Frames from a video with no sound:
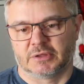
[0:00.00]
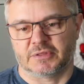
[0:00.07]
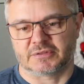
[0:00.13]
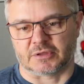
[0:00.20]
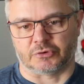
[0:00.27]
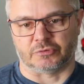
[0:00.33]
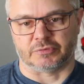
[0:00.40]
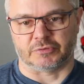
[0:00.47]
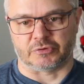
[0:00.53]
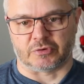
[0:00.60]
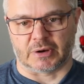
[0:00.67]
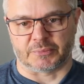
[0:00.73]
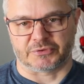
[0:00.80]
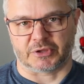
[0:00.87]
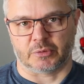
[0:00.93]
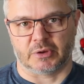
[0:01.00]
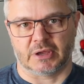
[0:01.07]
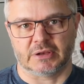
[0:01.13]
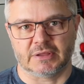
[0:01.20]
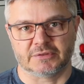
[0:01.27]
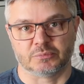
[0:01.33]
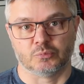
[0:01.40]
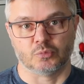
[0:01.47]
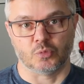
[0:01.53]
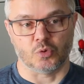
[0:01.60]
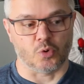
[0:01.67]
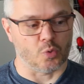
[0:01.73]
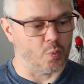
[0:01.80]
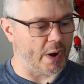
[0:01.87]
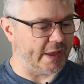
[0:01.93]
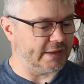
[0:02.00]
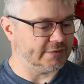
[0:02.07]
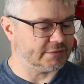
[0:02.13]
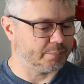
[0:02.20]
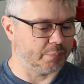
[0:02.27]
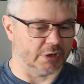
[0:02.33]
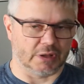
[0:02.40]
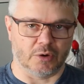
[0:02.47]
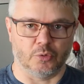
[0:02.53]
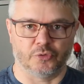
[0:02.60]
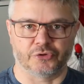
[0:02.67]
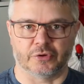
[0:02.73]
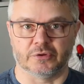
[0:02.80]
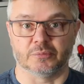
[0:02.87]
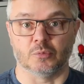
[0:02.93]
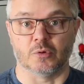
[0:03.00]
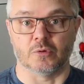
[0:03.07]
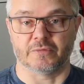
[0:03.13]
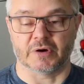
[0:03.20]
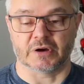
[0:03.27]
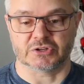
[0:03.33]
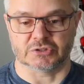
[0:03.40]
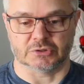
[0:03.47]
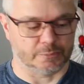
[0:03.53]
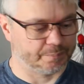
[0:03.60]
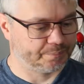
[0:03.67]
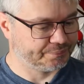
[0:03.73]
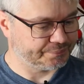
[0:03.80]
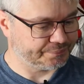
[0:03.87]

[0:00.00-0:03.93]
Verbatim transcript: this 150 grams, so it is more weight, but it also is more functional.